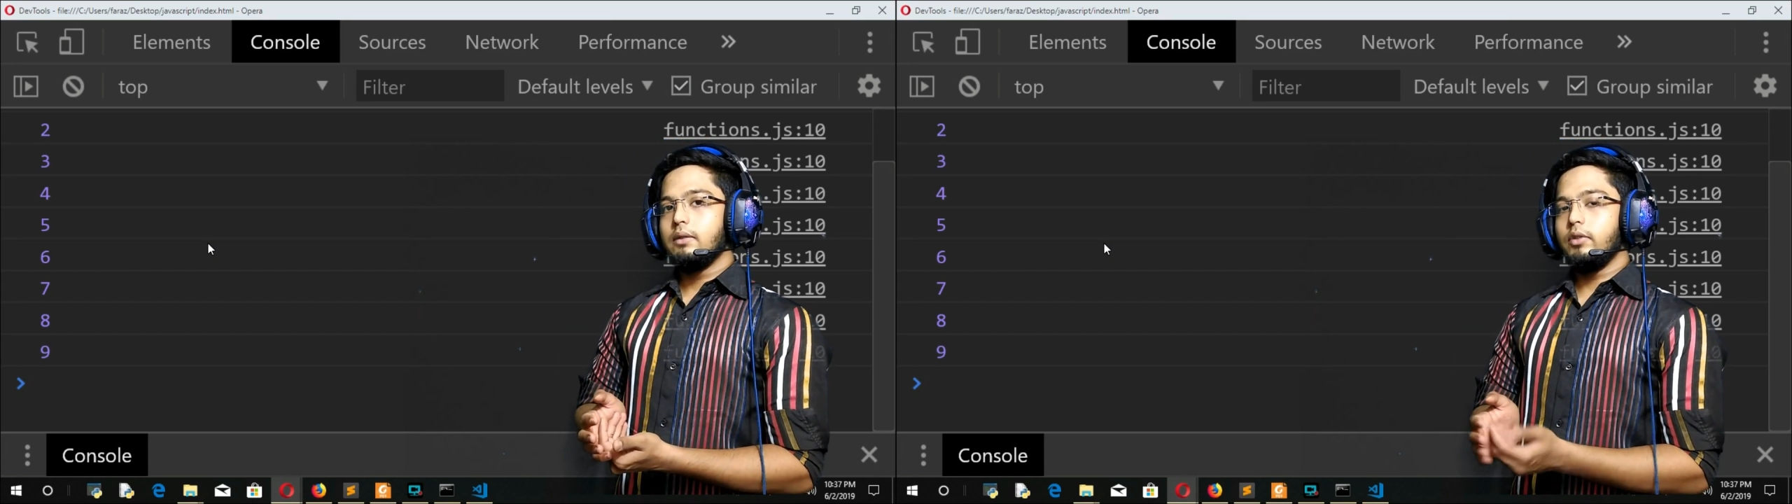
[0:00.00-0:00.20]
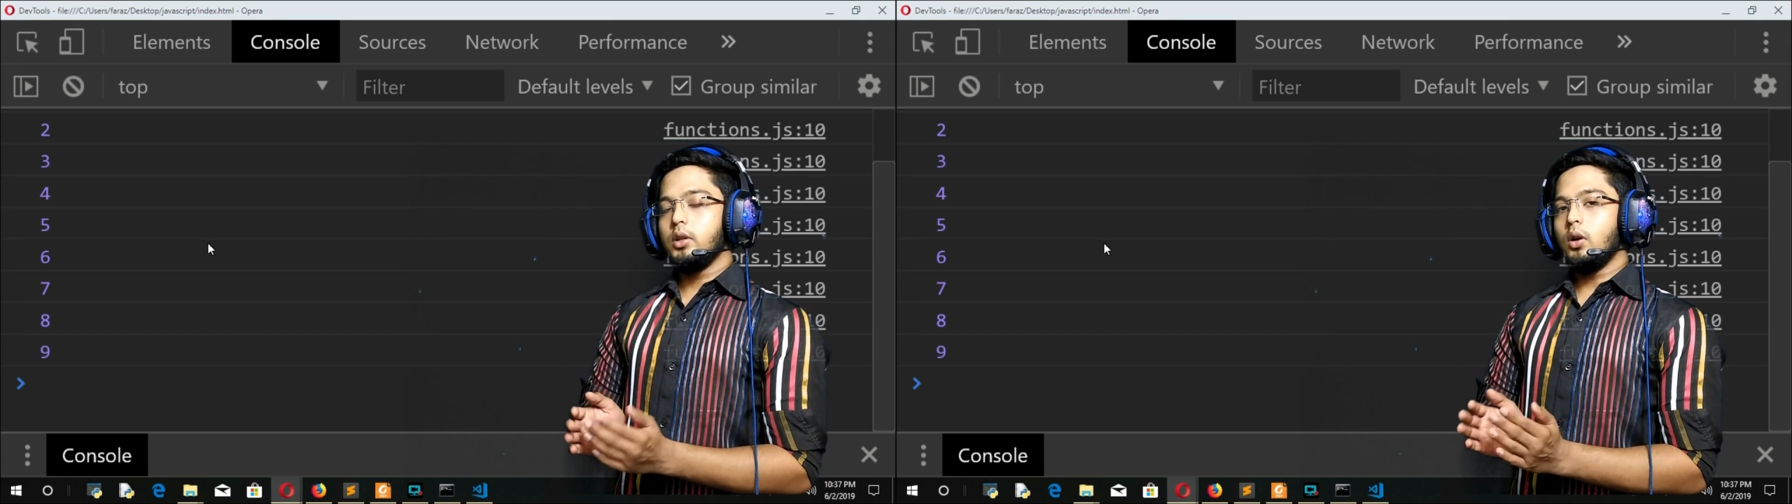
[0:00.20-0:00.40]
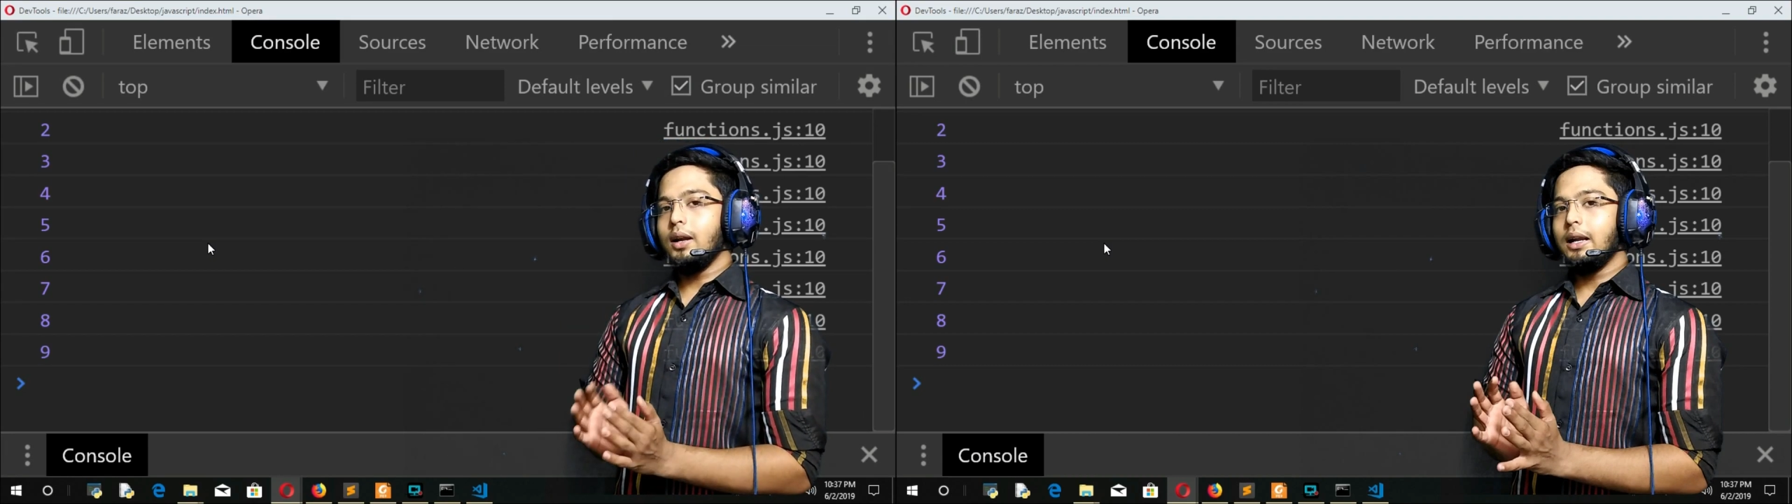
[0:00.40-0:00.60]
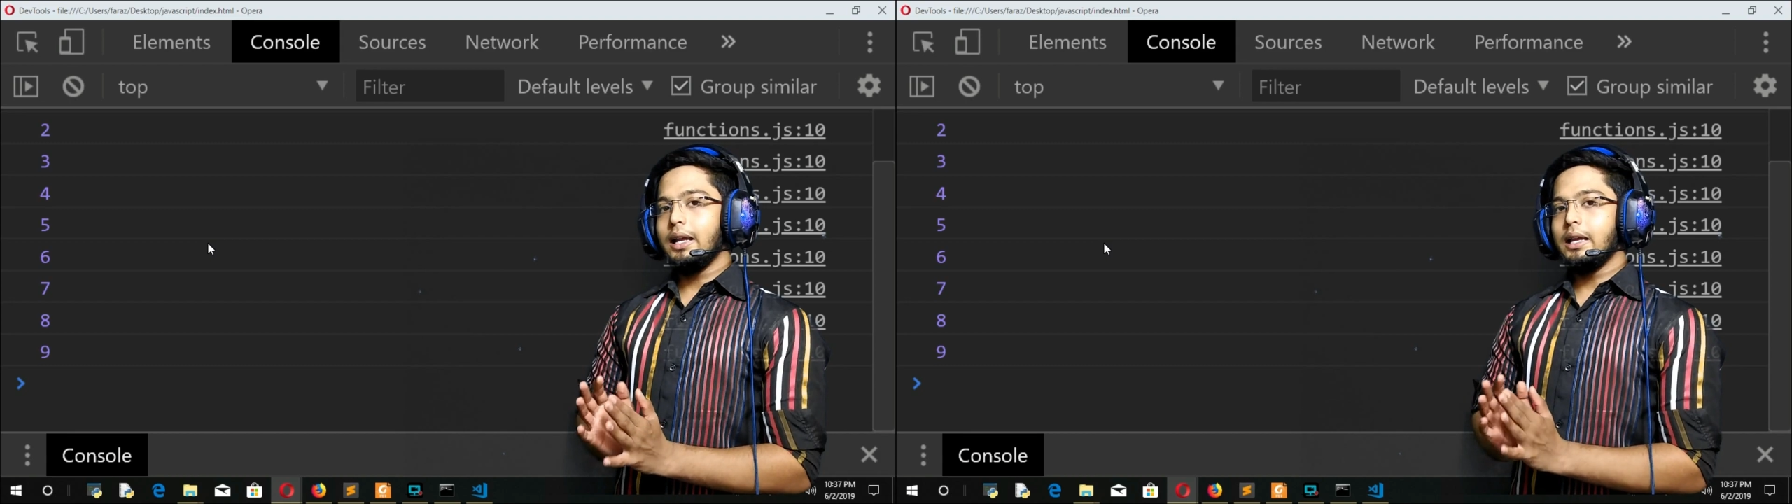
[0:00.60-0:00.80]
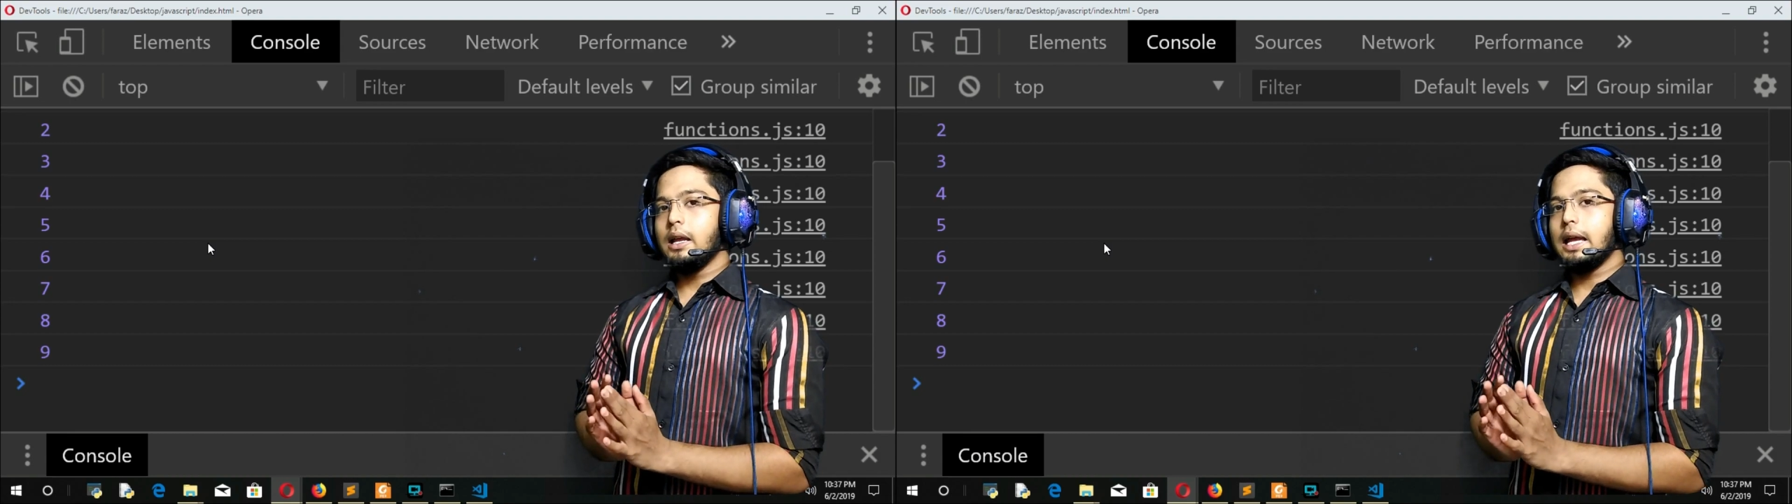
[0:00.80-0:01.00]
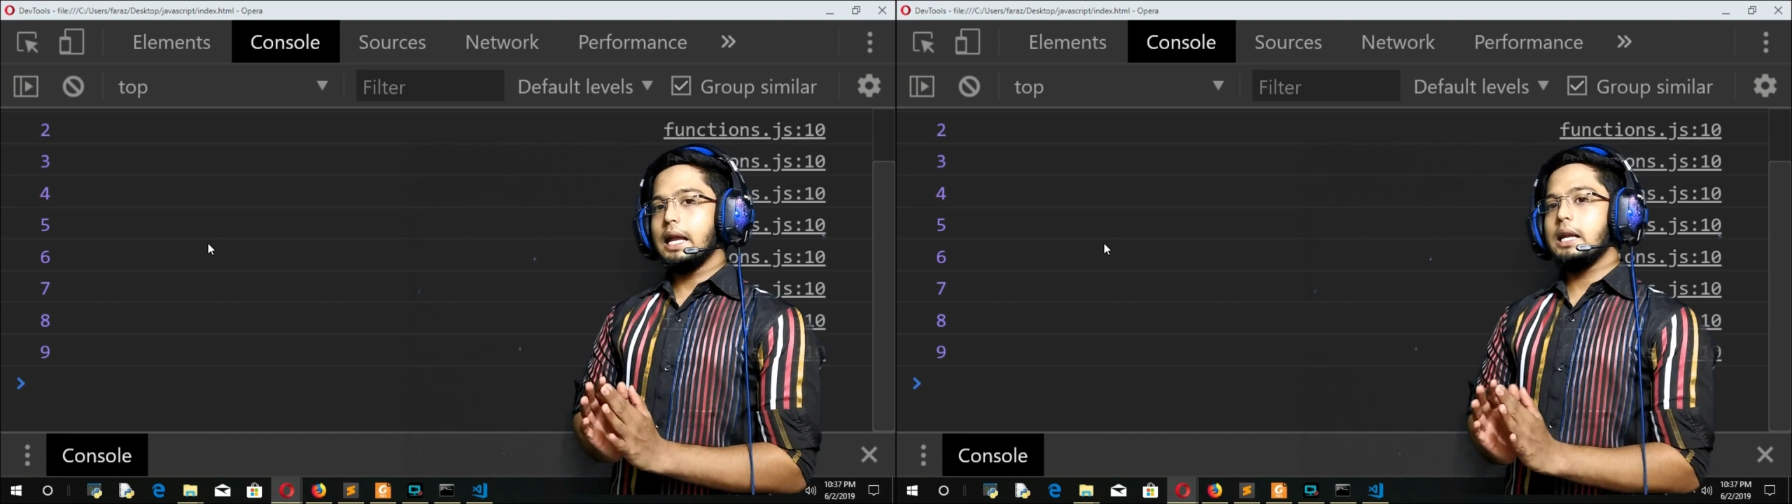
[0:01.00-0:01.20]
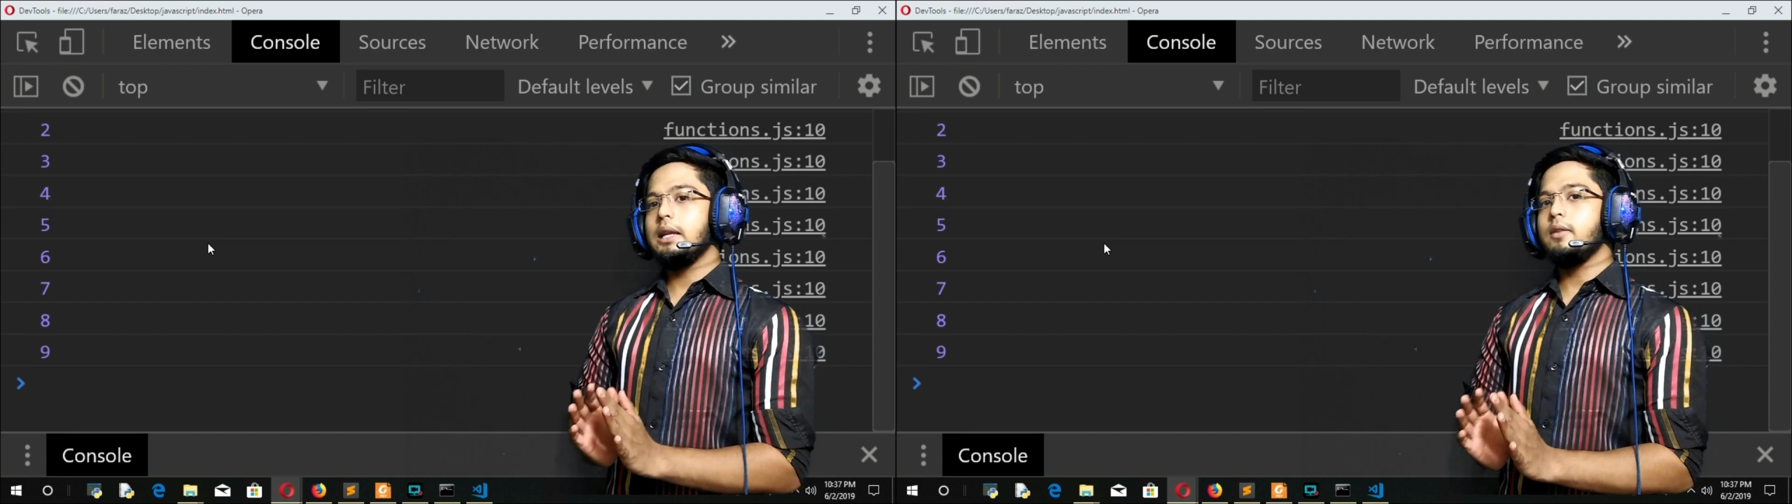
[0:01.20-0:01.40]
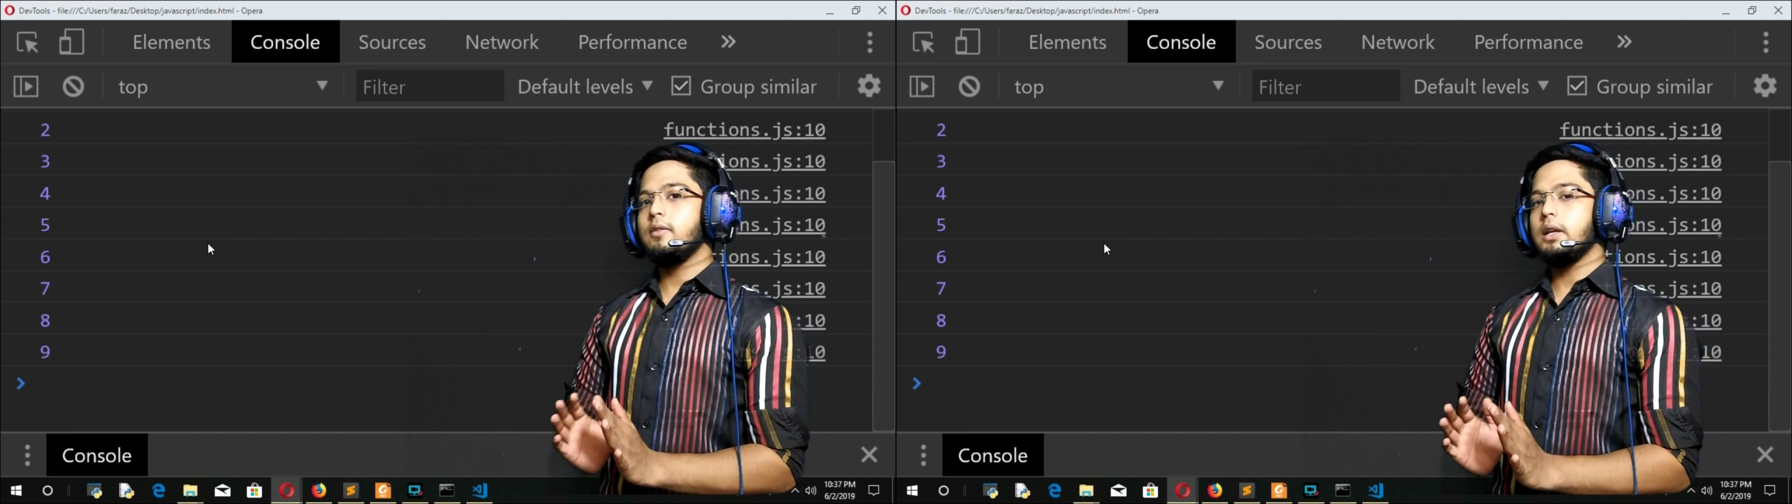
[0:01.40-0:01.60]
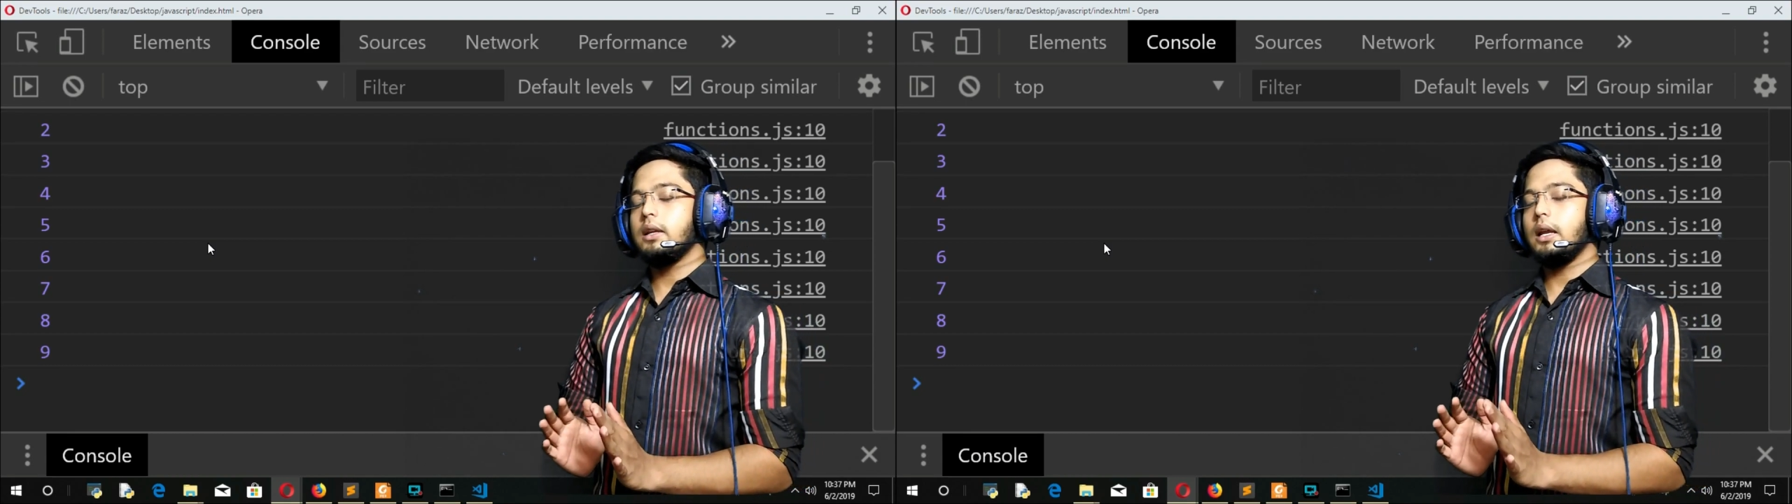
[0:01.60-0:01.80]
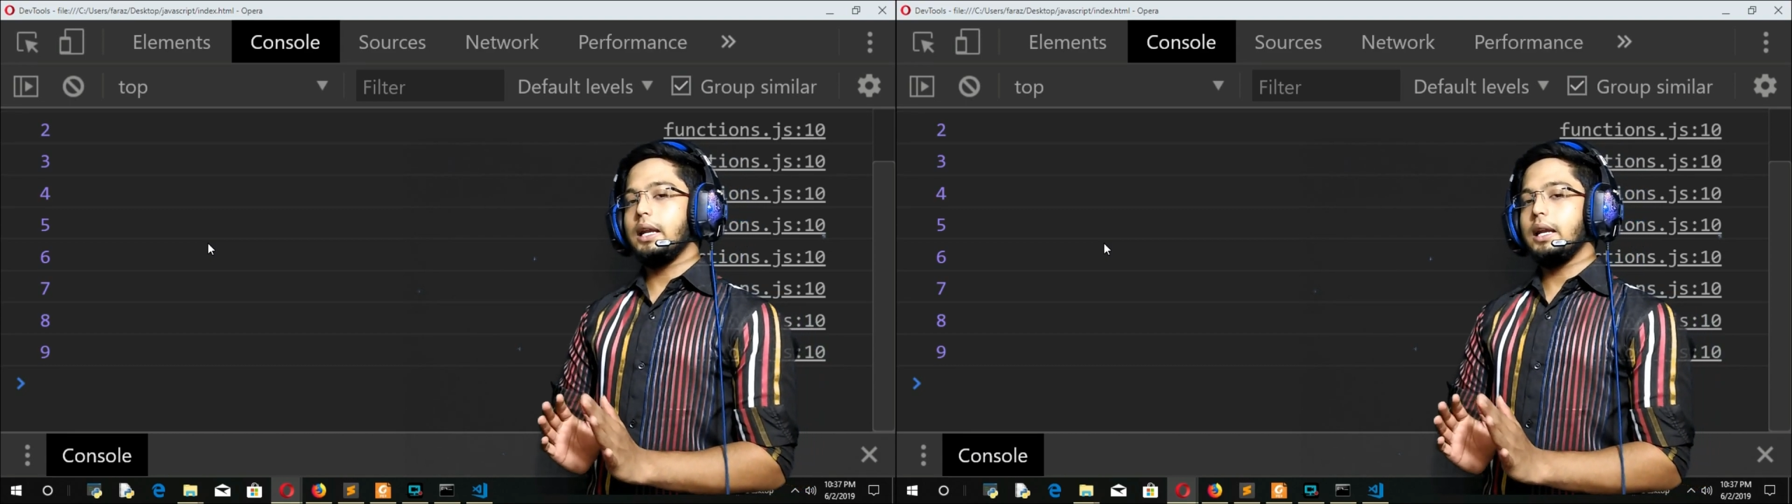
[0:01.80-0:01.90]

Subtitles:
without taking any